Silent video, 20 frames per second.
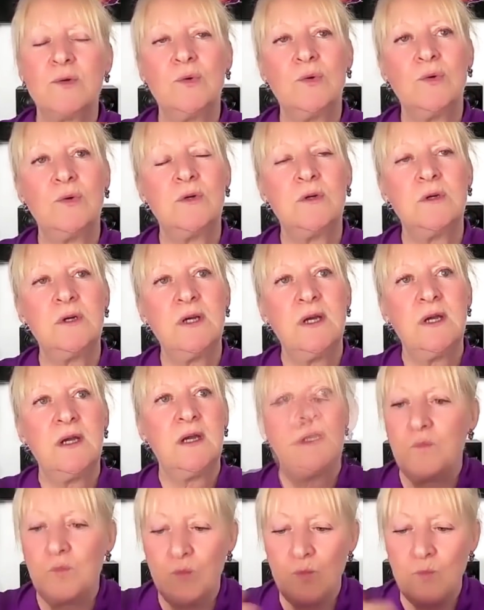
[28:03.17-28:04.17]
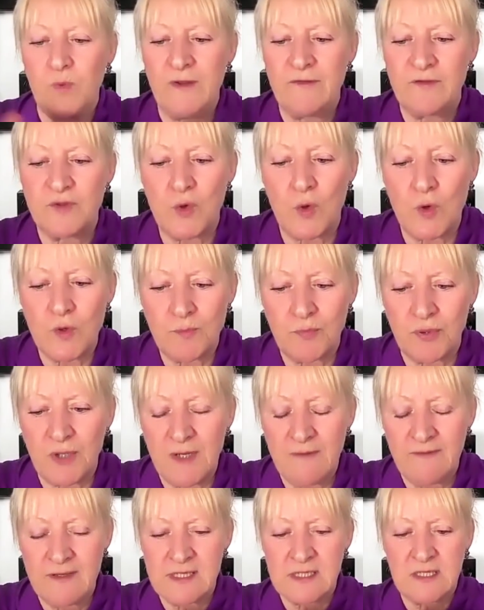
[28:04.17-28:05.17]
Or we've talked
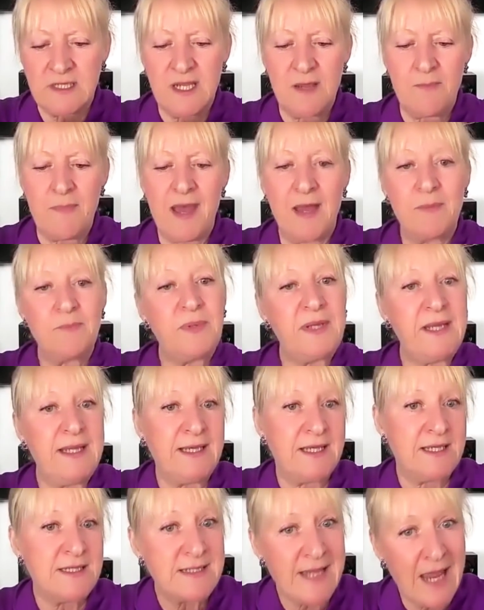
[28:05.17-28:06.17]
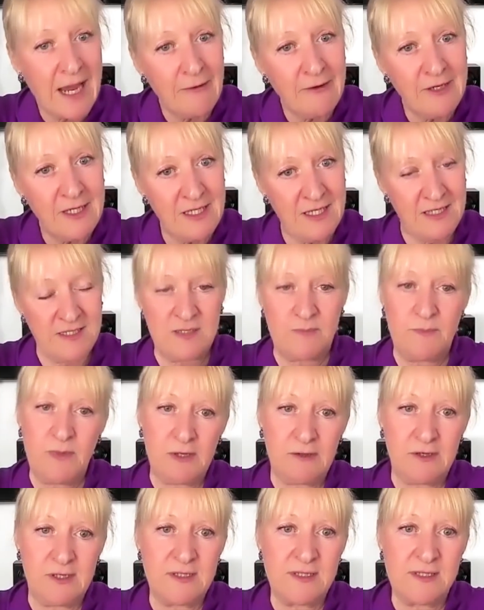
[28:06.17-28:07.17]
previously about peak and Darien
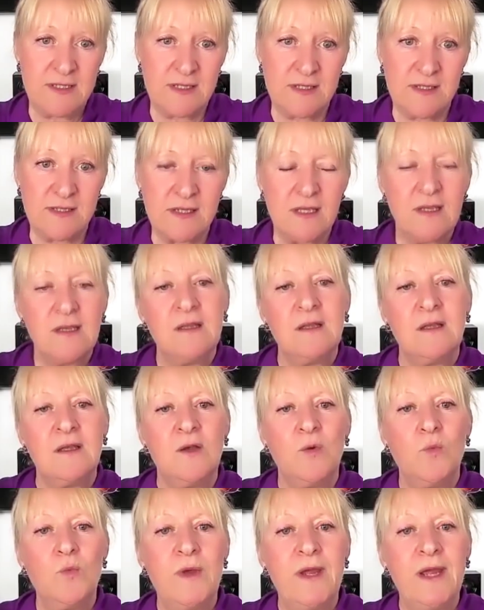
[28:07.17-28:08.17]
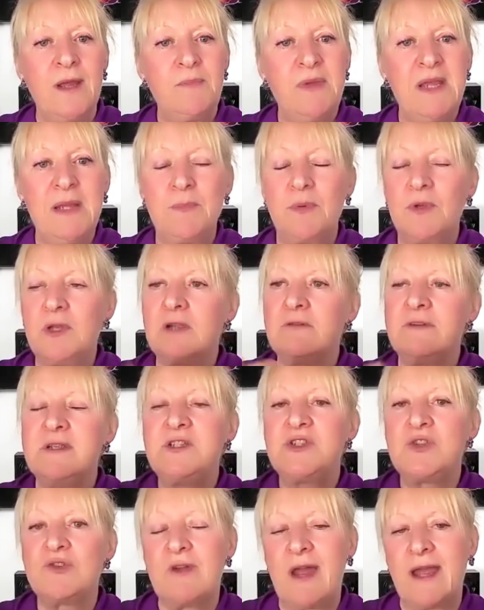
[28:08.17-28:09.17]
experiences where people are
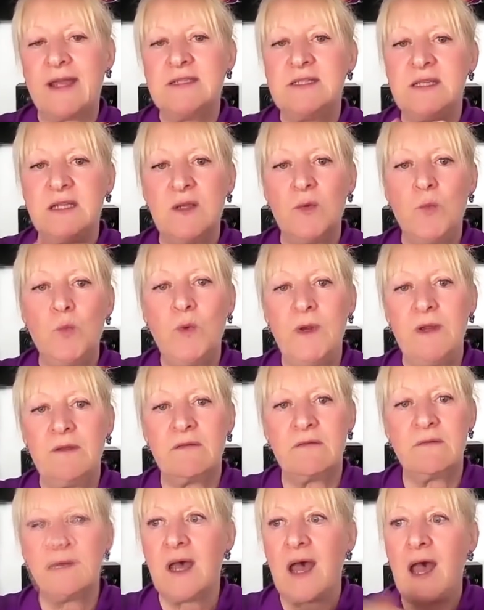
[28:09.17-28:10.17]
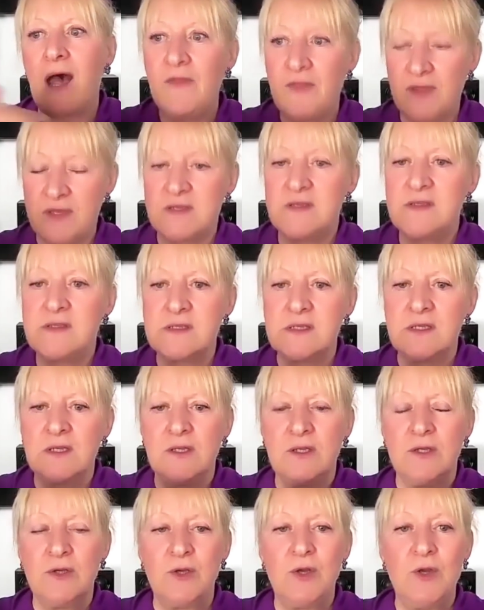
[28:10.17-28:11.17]
interacting with others
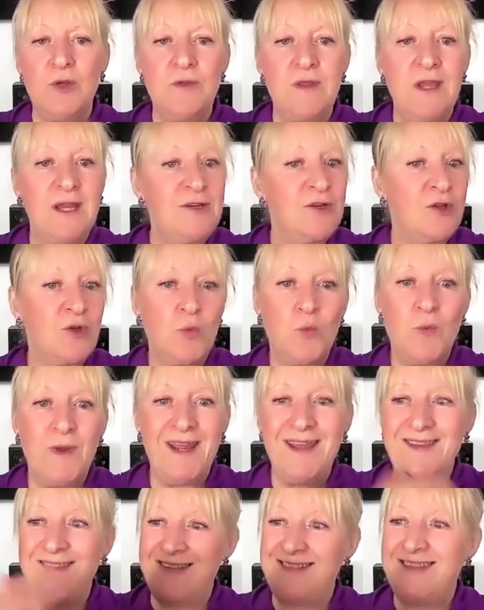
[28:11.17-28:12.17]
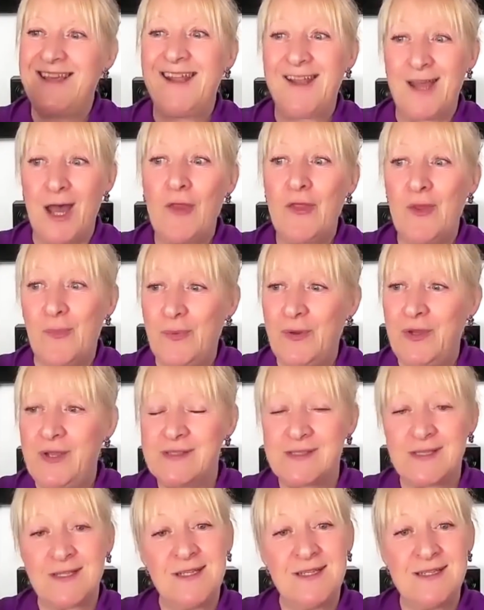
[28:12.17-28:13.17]
who they're not aware that that other
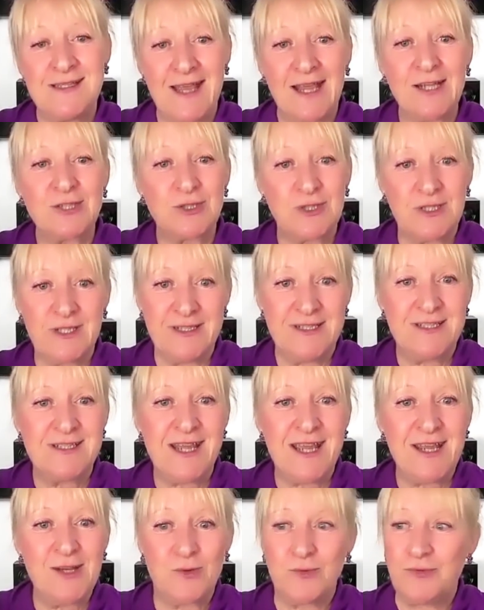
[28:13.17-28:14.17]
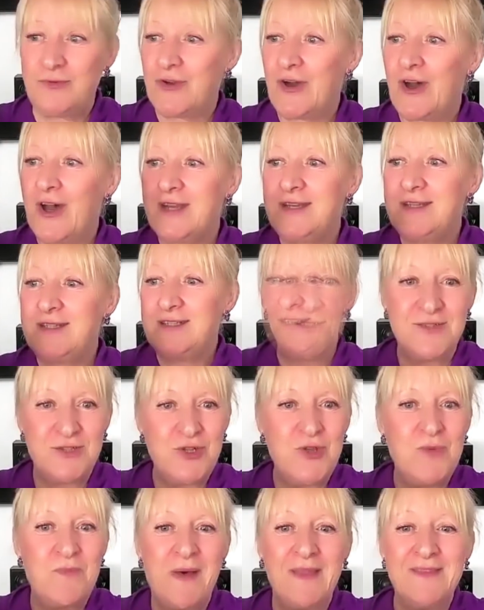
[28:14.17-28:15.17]
person is actually dead or died
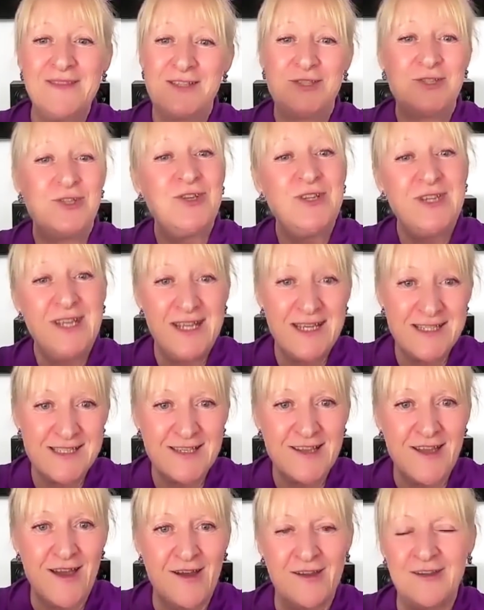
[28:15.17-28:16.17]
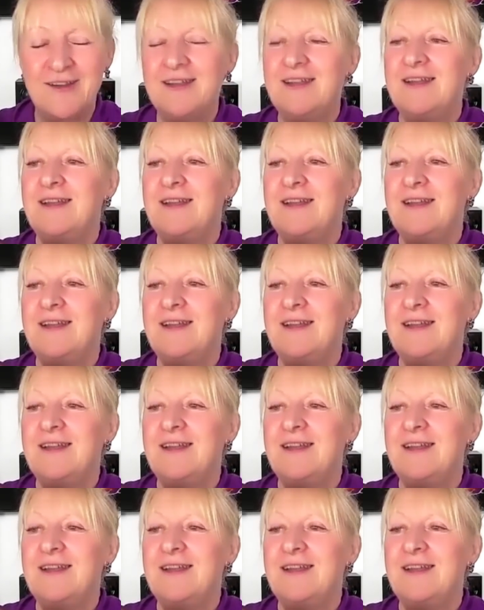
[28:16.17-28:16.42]
2 months, 2 years ago.